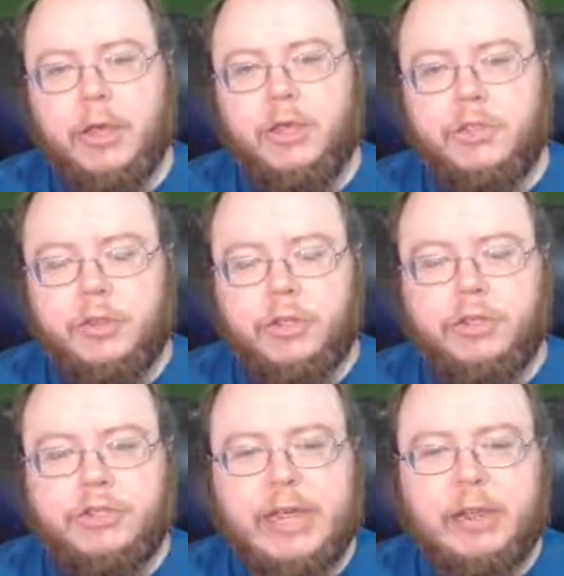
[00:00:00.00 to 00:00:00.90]
So the
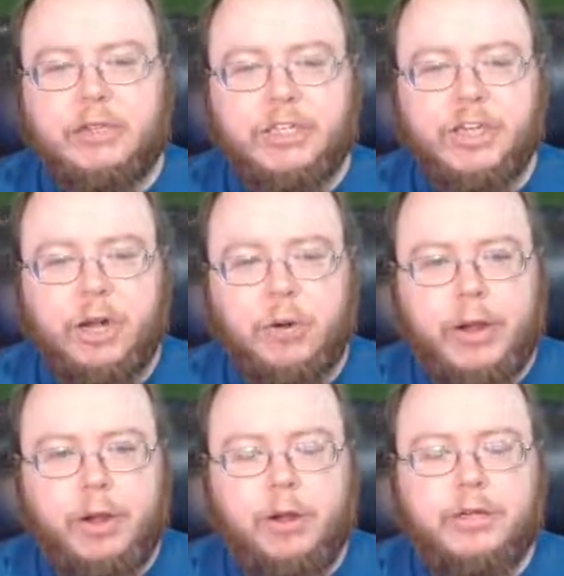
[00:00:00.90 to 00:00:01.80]
skeleton
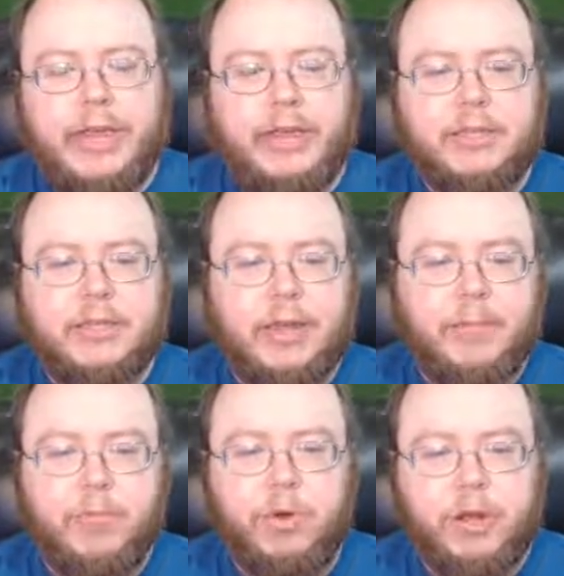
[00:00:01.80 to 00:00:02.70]
generator takes an
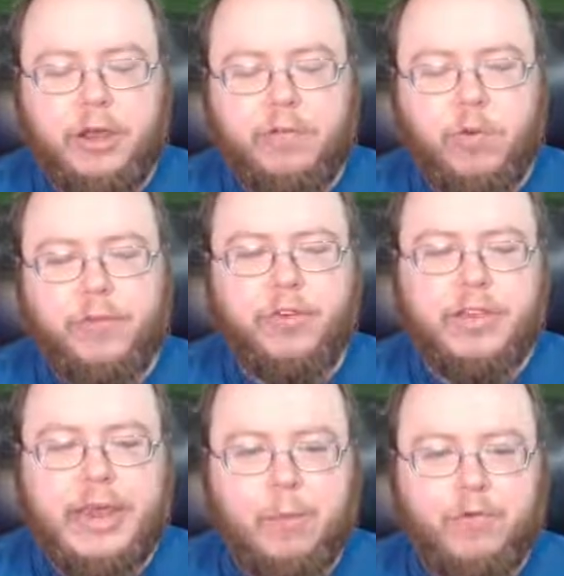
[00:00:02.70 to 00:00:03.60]
input of whatever
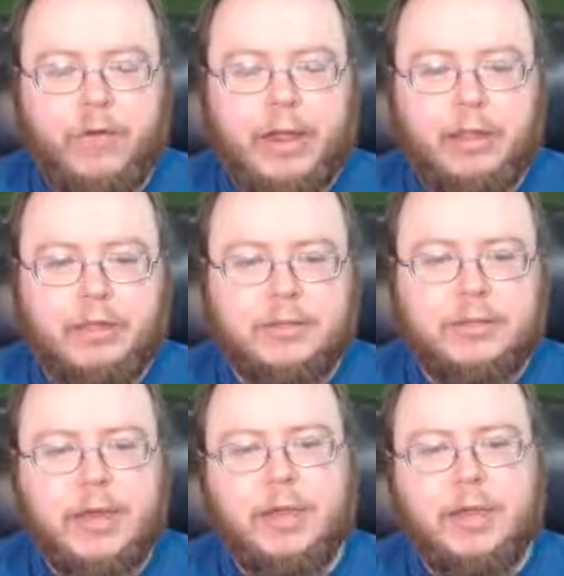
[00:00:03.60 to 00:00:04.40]
the YAML file is.